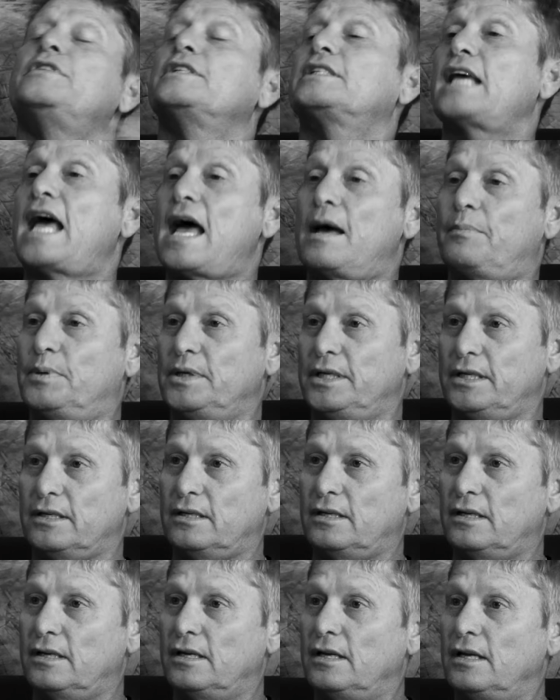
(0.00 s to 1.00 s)
this happening
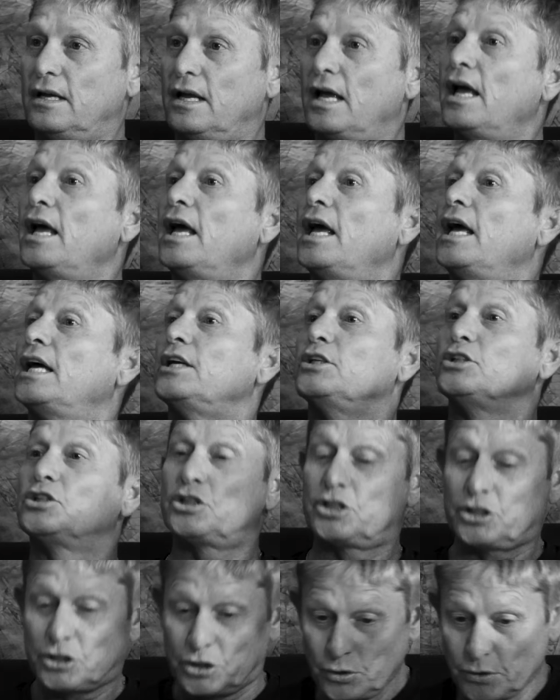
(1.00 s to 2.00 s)
and
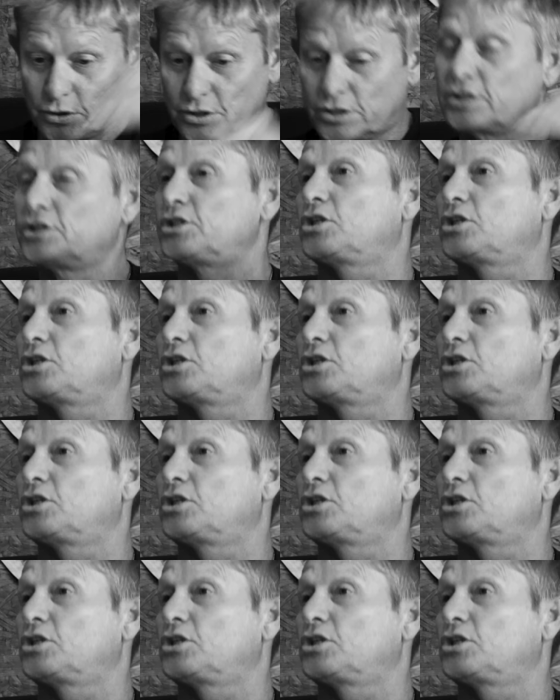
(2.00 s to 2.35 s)
shoots the